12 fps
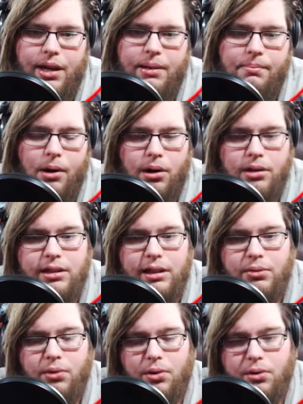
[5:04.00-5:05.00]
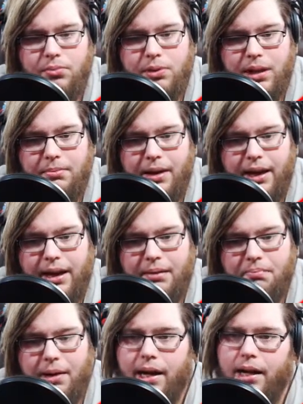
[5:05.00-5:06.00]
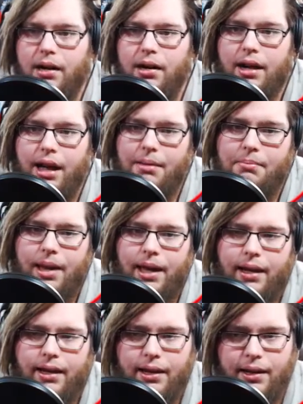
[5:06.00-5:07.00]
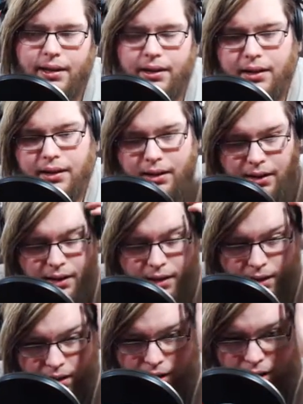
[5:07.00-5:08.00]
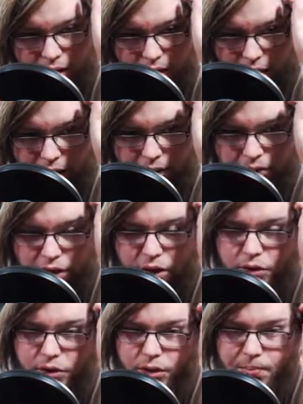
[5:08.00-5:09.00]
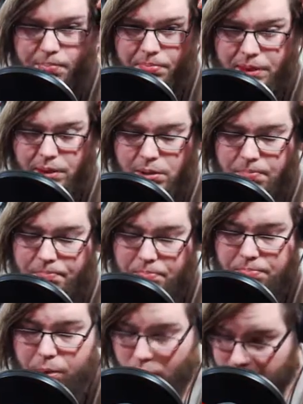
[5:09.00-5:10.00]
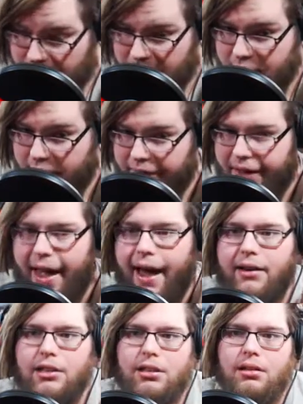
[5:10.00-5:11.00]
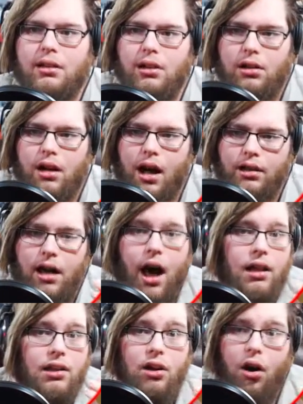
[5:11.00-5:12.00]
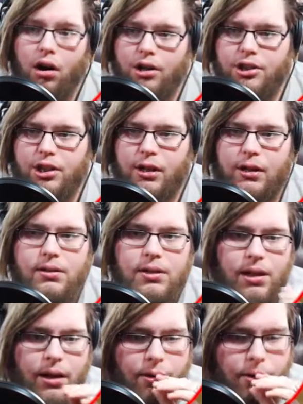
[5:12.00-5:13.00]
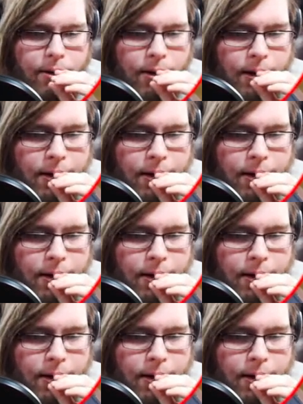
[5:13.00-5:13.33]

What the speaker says: we can merge these rooms and make it bigger and make the YouTube portion of the house a lot larger. So